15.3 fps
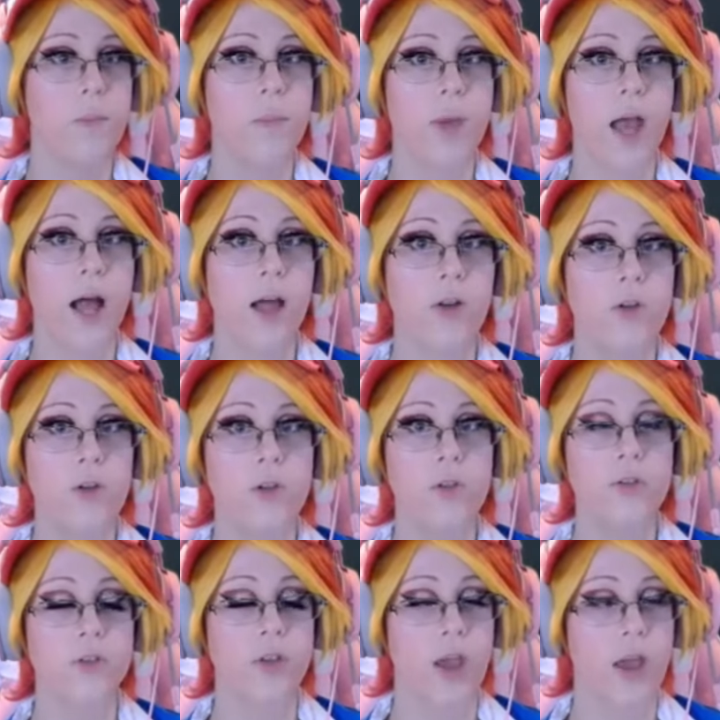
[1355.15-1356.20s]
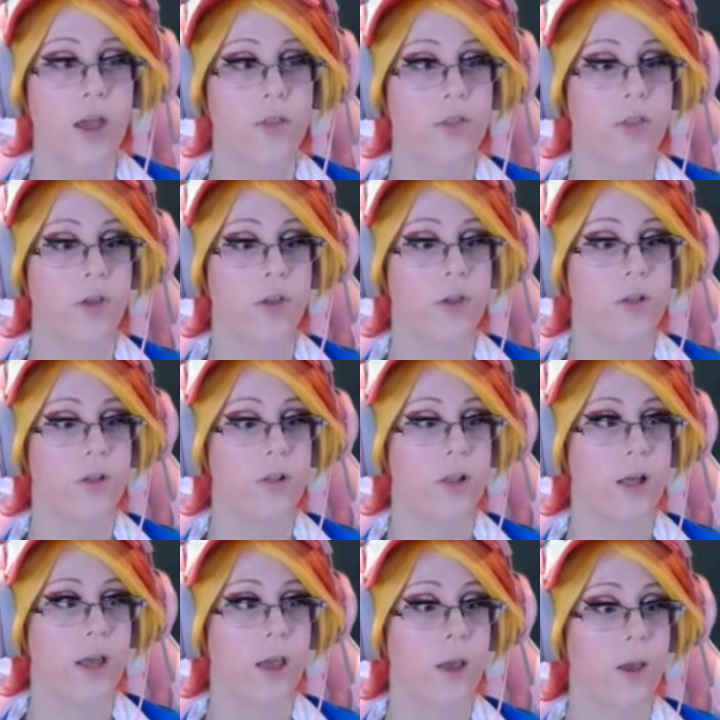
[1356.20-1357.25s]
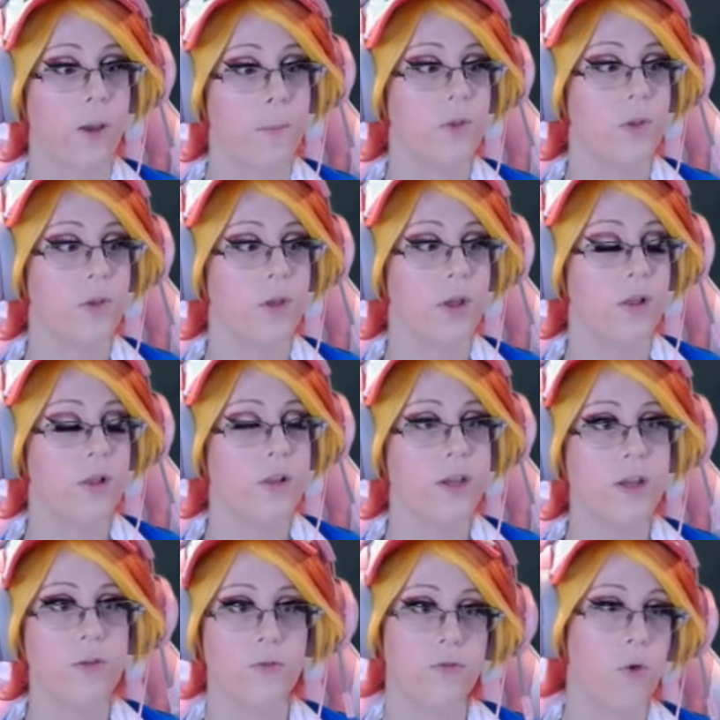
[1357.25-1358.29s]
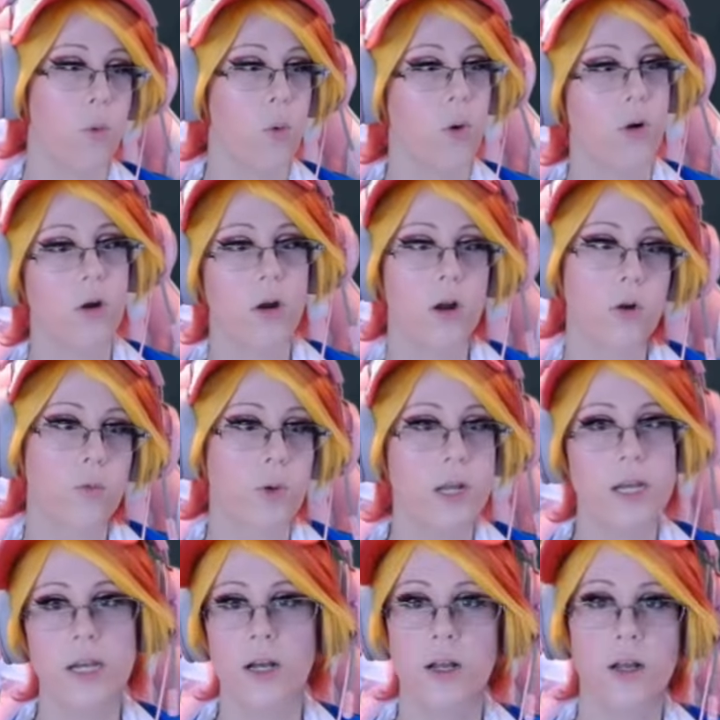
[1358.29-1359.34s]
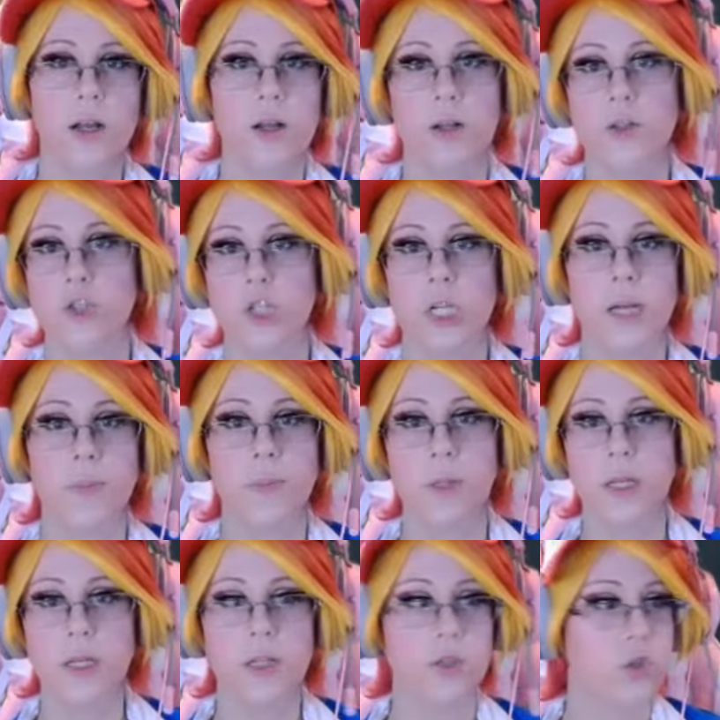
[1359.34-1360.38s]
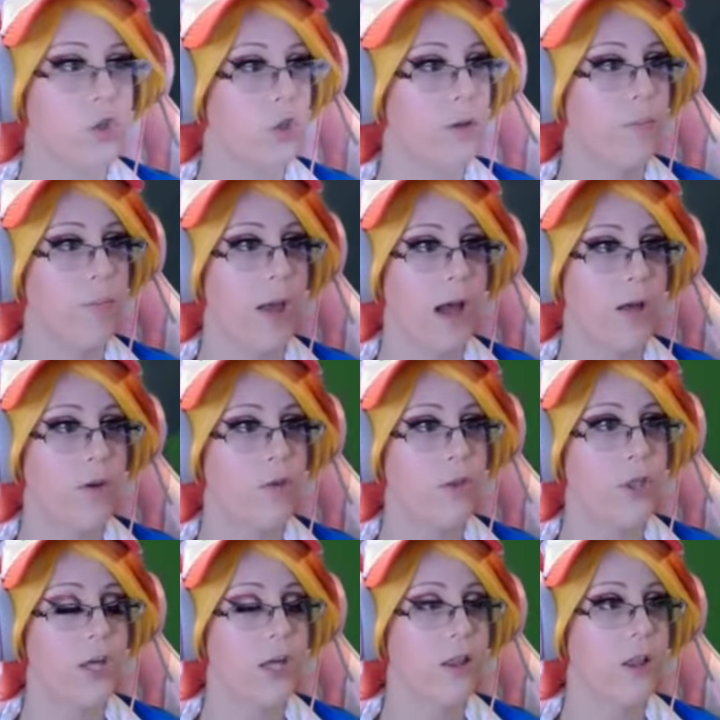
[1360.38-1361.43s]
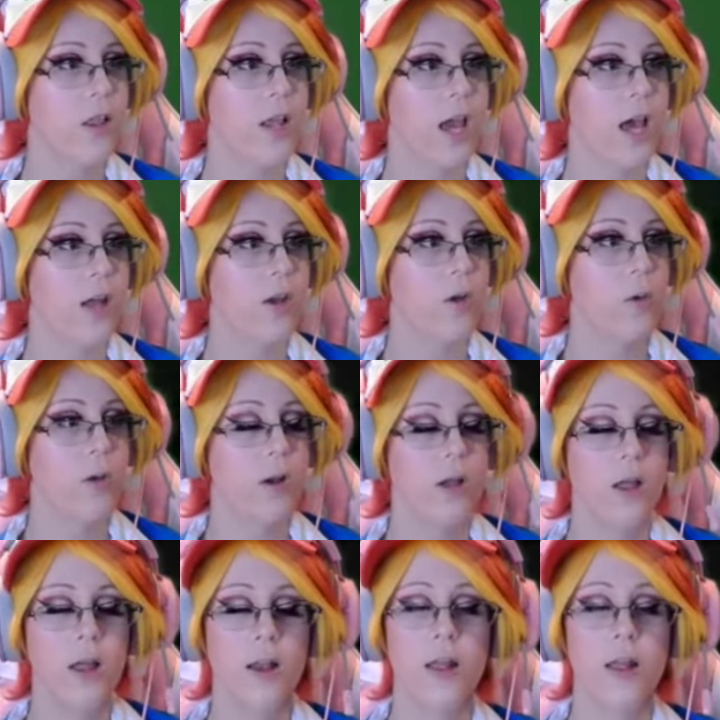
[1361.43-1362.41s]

battles and the like Elite Four Arena Championship battle thing that they had going on,